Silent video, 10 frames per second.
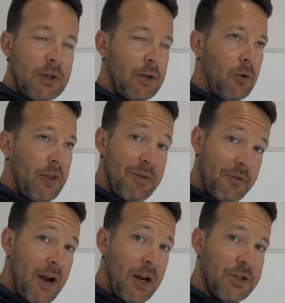or that
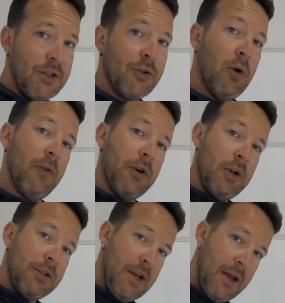fraction is over
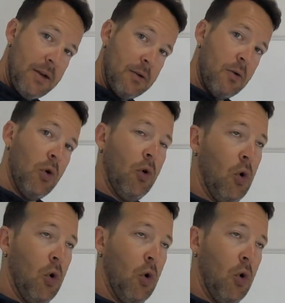10 or